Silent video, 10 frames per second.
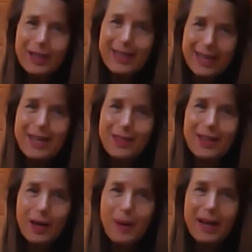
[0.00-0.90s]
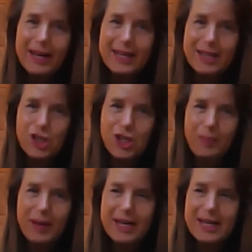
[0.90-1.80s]
key thing about leadership
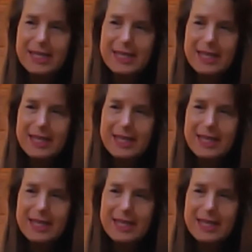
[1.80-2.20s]
is